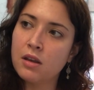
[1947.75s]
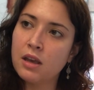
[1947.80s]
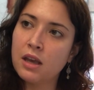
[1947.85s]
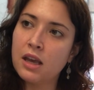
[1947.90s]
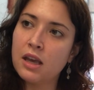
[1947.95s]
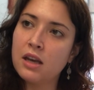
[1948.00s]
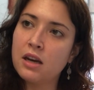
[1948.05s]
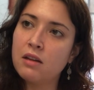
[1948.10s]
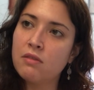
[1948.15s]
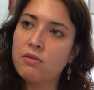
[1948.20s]

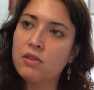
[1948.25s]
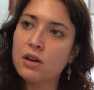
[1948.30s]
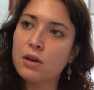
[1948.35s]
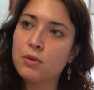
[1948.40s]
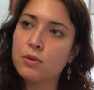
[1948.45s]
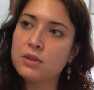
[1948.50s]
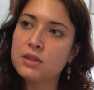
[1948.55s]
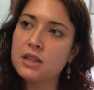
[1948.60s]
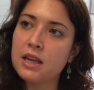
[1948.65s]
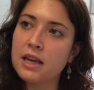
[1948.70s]
And if there
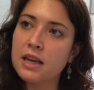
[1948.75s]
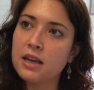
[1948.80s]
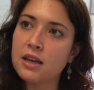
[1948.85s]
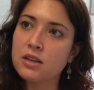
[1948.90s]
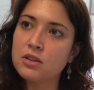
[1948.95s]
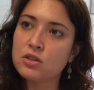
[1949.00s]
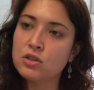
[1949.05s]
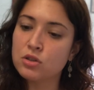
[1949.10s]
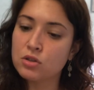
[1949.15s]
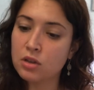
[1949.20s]
was like a,
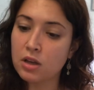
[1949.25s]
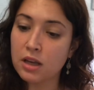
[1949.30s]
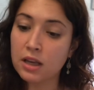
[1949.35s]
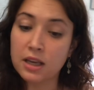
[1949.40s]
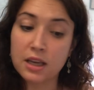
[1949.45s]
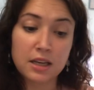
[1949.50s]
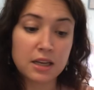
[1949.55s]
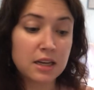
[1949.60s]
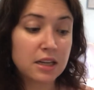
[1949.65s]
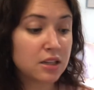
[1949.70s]
like
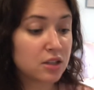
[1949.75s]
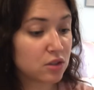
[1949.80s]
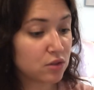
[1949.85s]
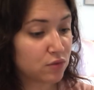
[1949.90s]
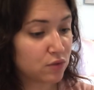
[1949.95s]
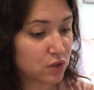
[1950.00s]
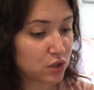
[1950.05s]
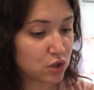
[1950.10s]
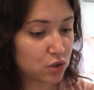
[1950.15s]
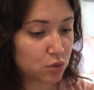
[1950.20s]
an
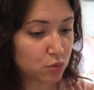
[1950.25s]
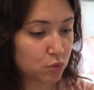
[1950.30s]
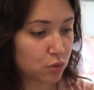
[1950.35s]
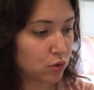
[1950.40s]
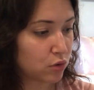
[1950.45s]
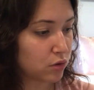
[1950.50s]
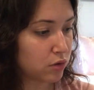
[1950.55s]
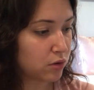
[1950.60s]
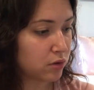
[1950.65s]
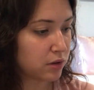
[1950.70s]
individual,